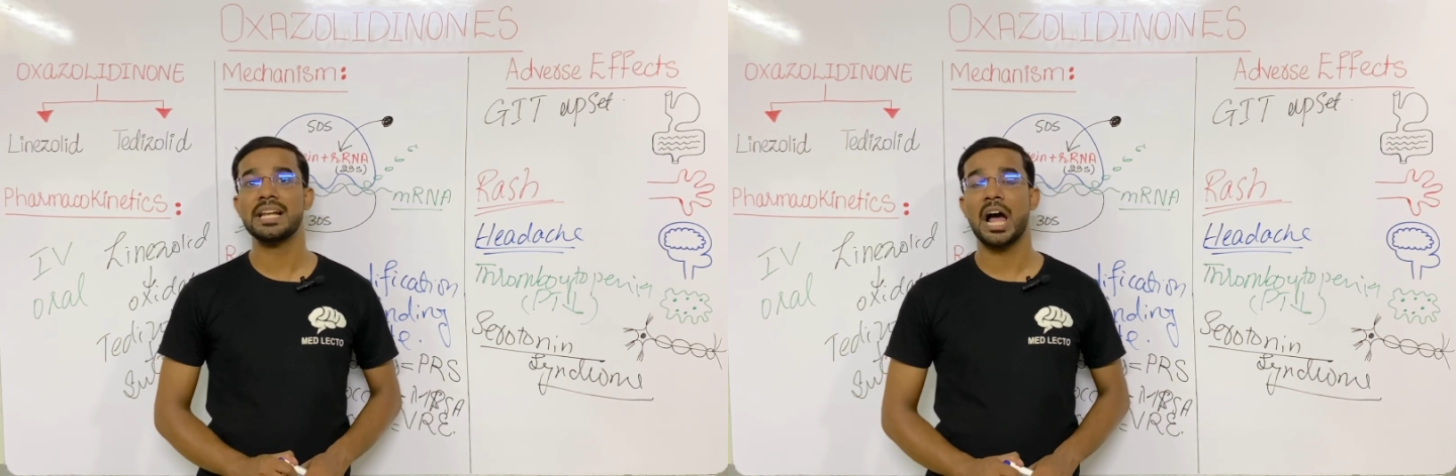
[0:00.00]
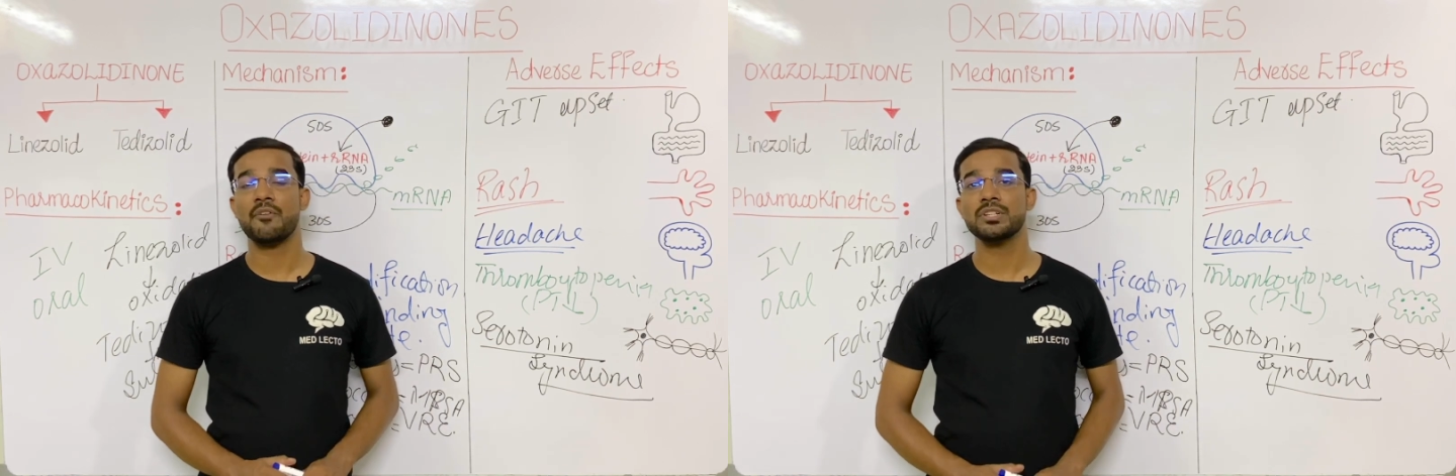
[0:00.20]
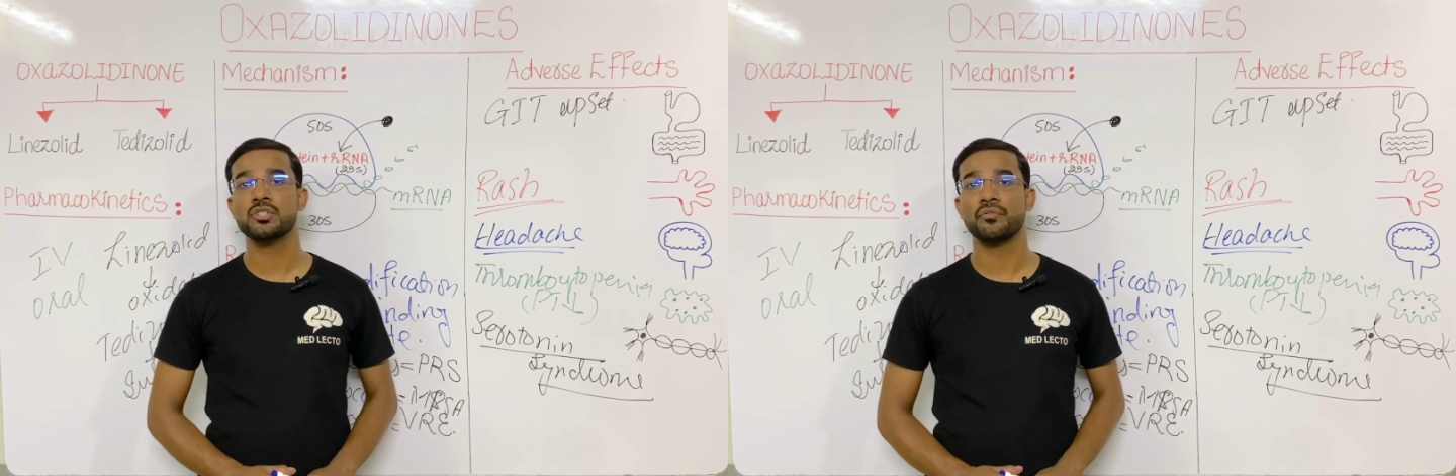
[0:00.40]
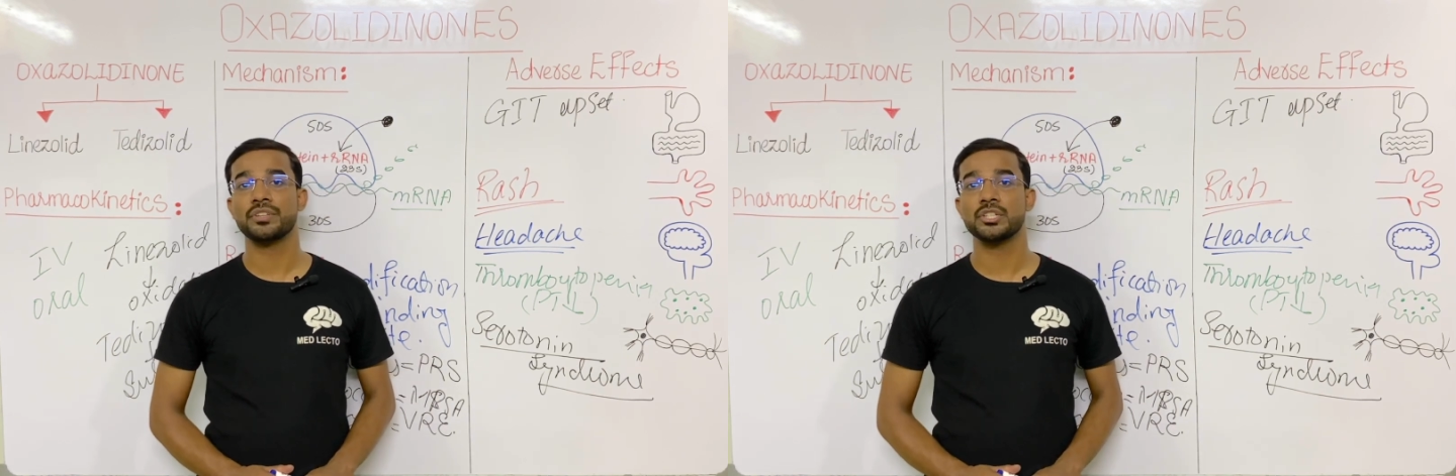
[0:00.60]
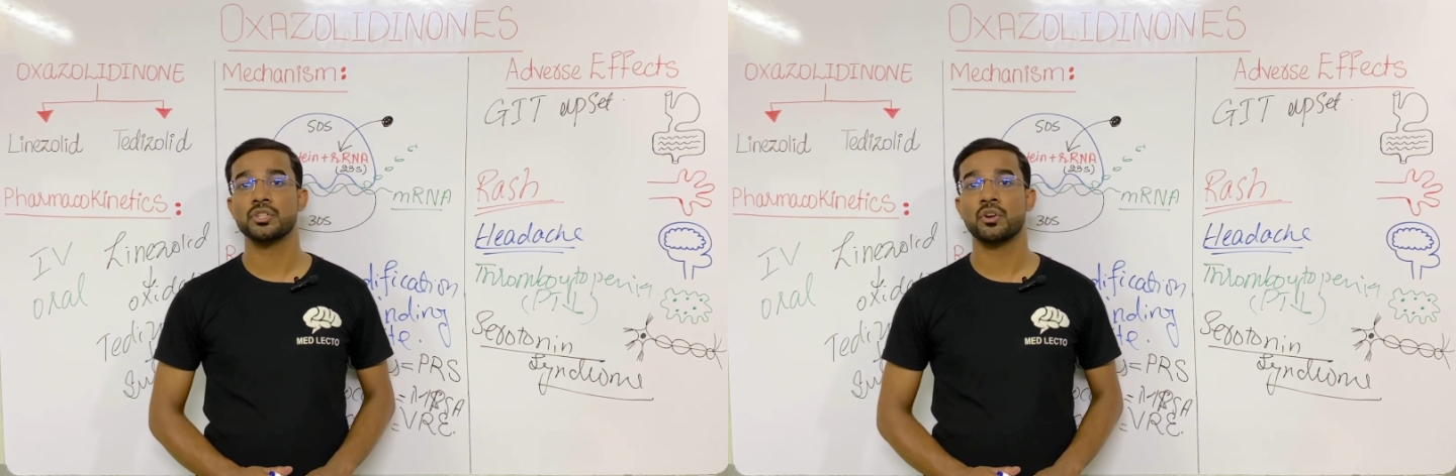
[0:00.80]
levels of
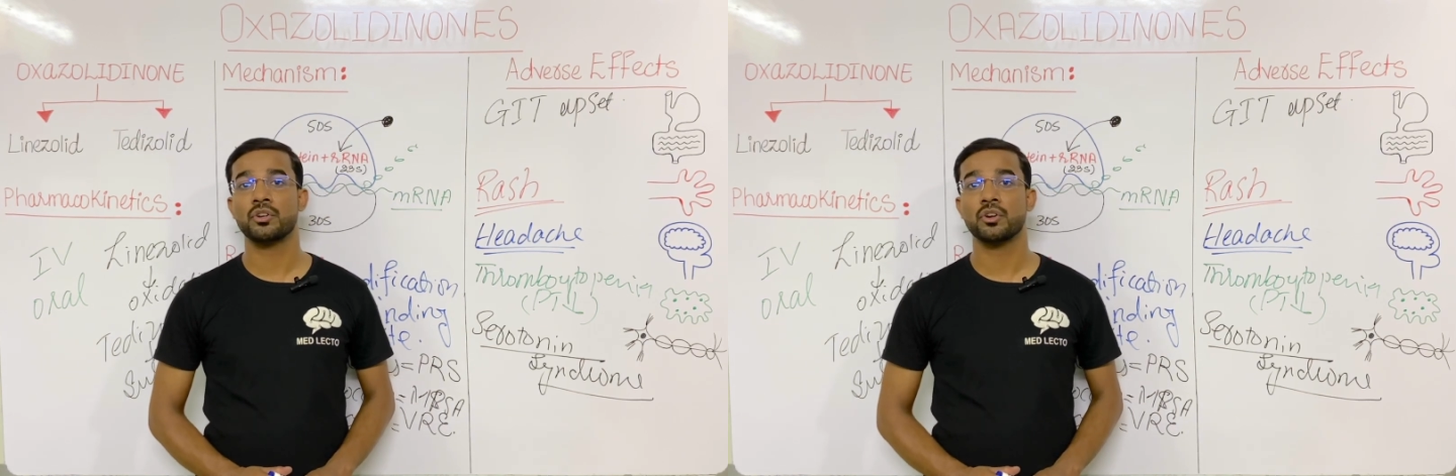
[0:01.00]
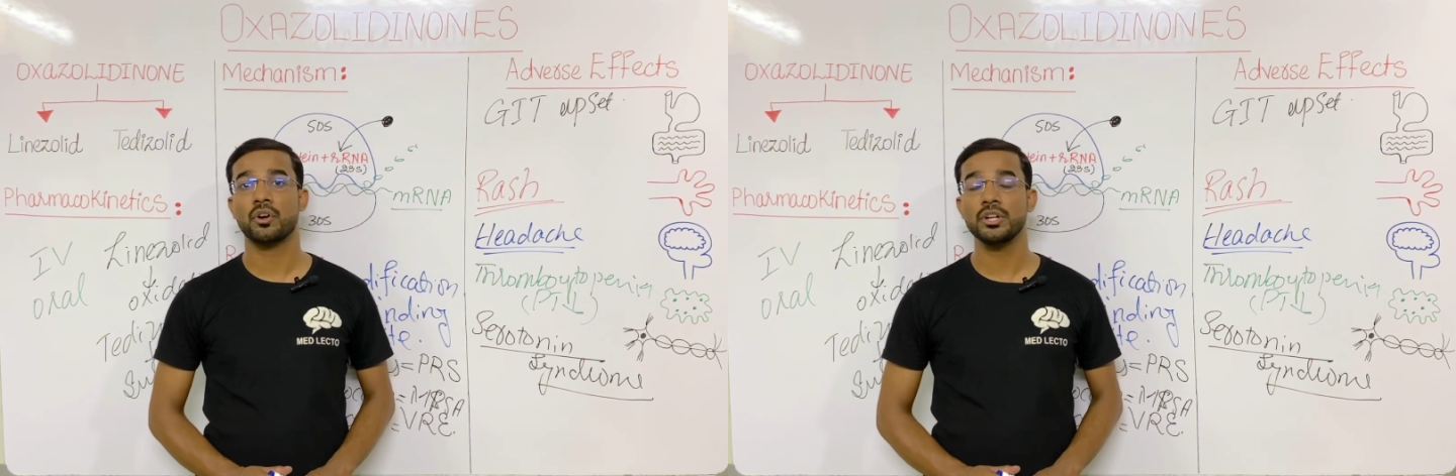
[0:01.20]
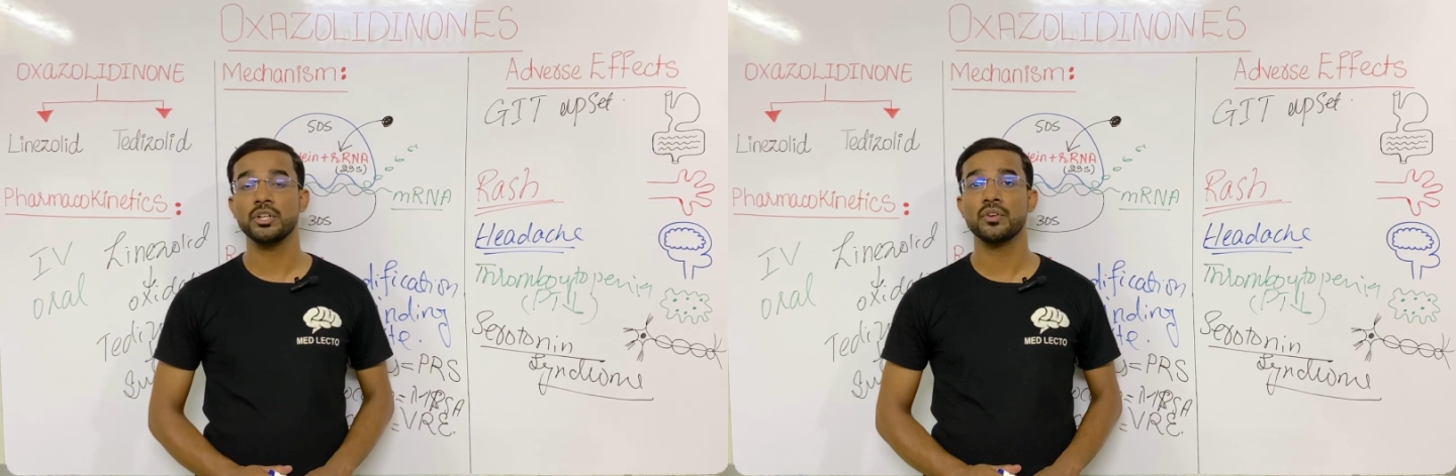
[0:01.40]
the serotonin,